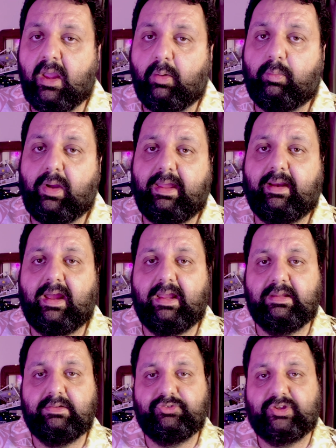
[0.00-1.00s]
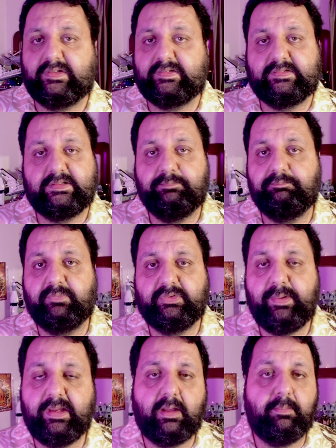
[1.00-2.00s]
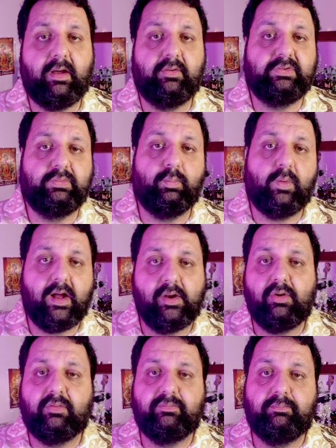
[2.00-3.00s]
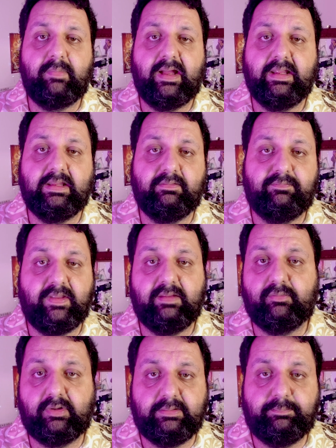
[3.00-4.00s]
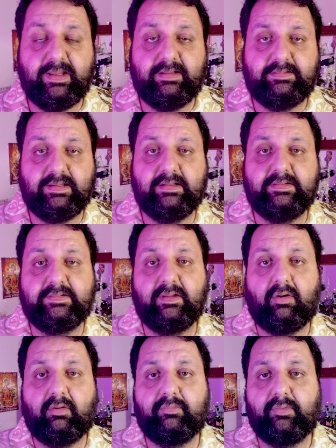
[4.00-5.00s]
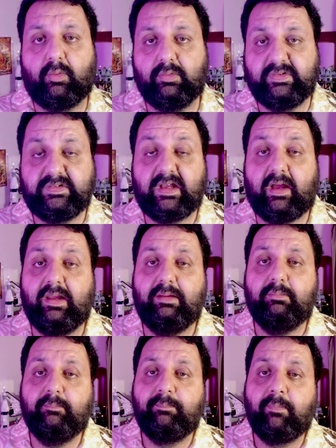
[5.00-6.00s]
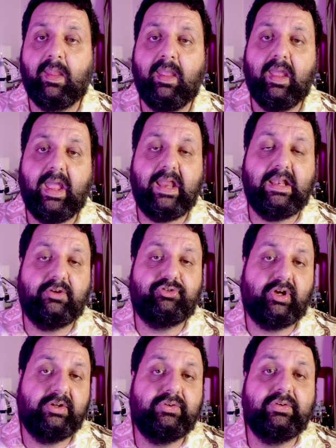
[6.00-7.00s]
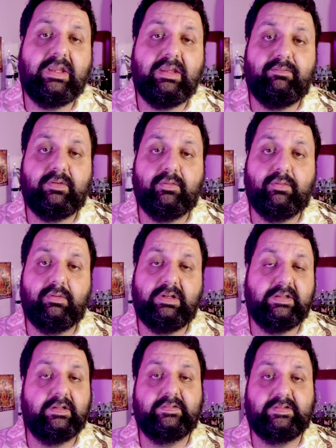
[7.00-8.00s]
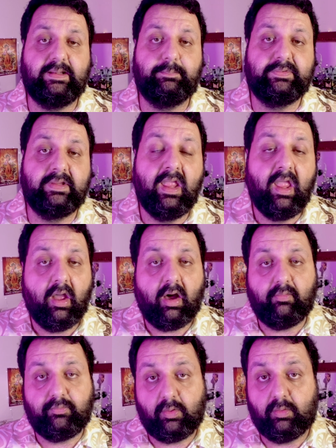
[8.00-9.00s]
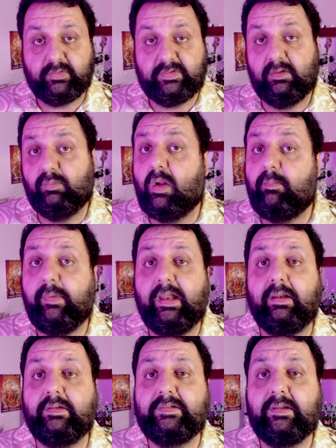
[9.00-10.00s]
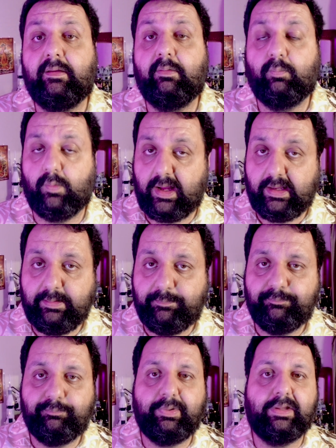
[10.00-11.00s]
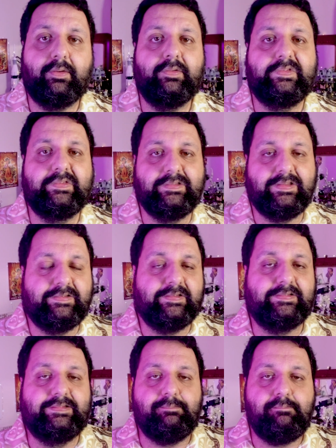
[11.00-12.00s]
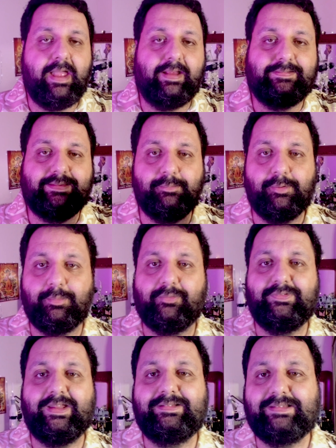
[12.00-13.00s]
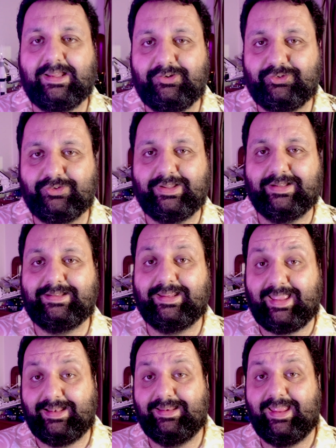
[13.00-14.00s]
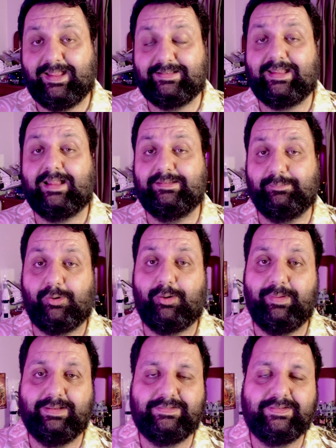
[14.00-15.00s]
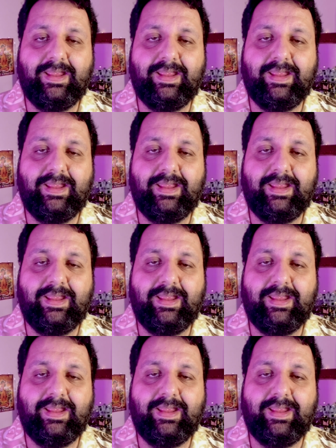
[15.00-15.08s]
where I just speak about one of my favorite paintings of all the time, and I try to give you little tips, of course in 1 minute. Why? Because this is the maximum of the attention that I can get at the moment.